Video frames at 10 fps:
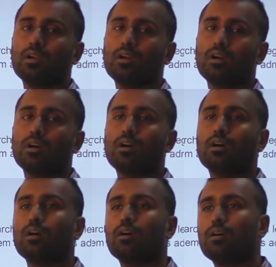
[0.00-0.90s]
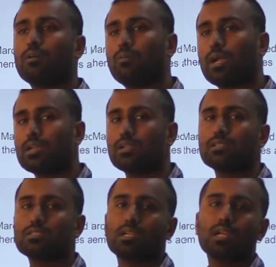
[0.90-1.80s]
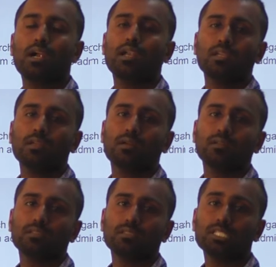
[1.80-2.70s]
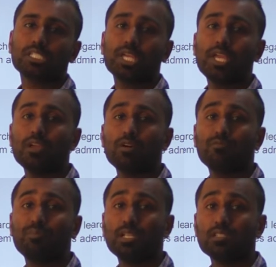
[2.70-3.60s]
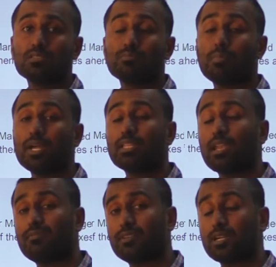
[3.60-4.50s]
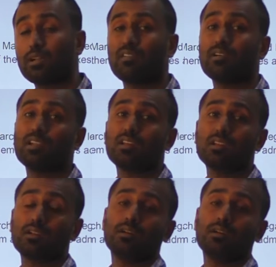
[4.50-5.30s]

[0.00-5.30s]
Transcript: Uh, one is regarding the staying of bills by the lieutenant governor.